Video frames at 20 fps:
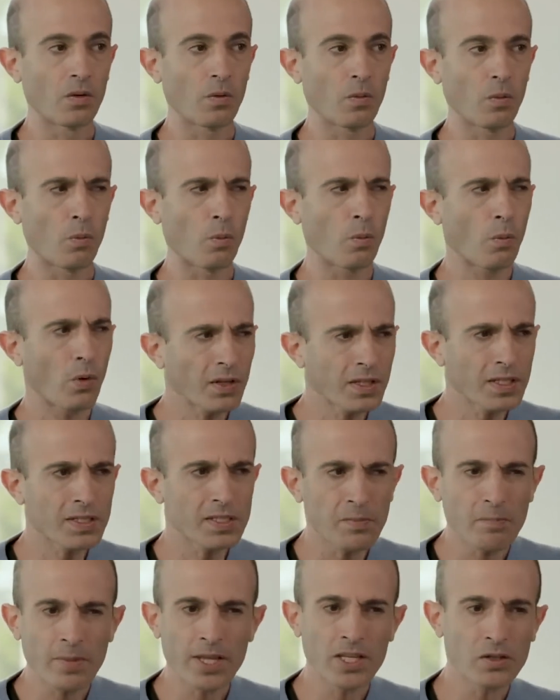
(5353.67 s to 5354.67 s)
what is
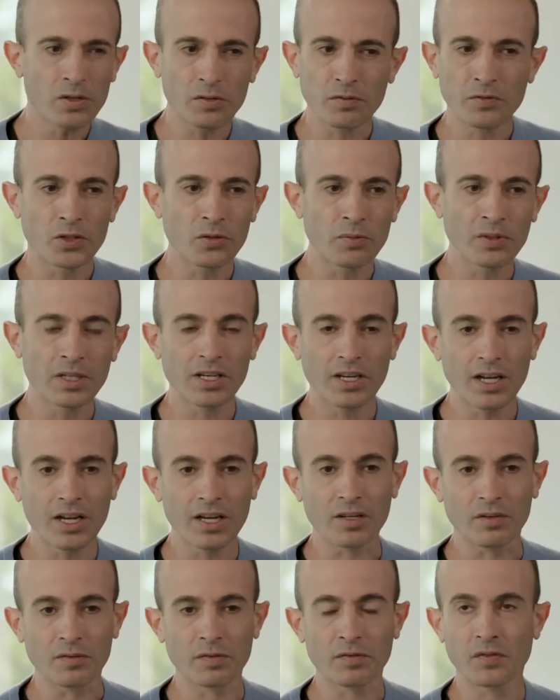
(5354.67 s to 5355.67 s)
the meaning of human
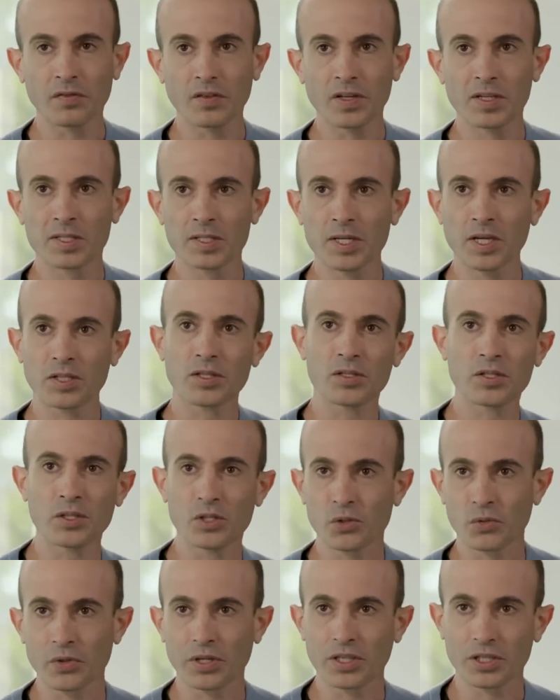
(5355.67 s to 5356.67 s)
life in such a
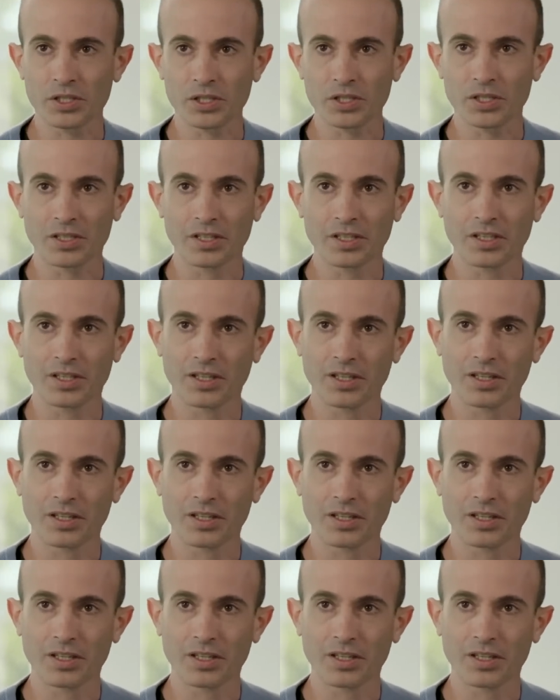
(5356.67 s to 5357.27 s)
situation.